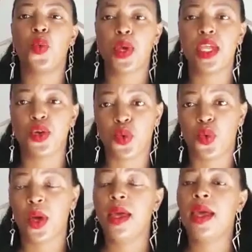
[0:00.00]
we
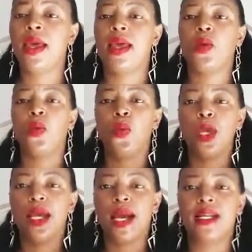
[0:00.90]
do?
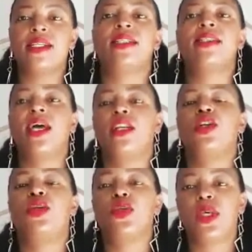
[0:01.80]
We can decide
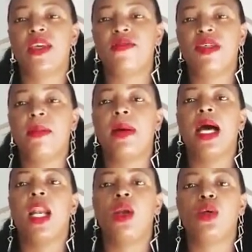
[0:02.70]
not to give them
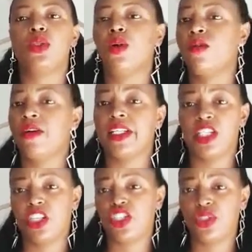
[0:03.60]
a lot of
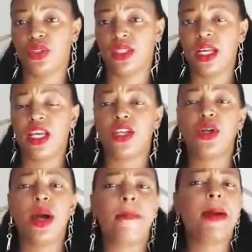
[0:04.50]
attention.
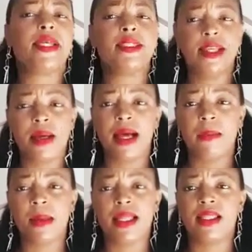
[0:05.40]
I
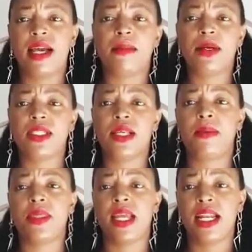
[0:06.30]
might think about
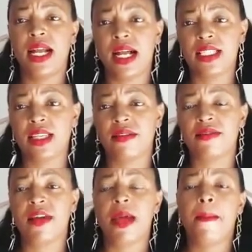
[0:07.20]
something
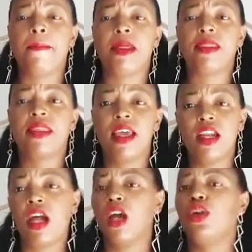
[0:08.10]
negative, but
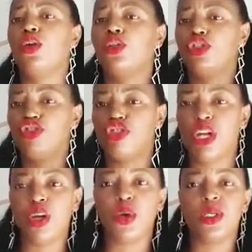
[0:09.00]
then not
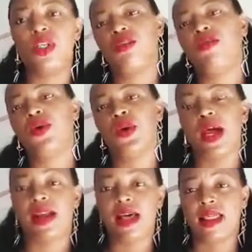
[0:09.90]
dwell on it for
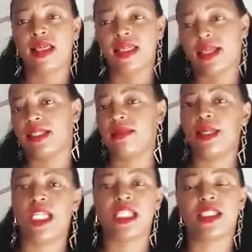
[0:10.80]
another 30
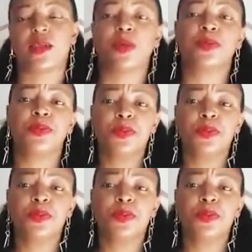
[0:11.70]
minutes. So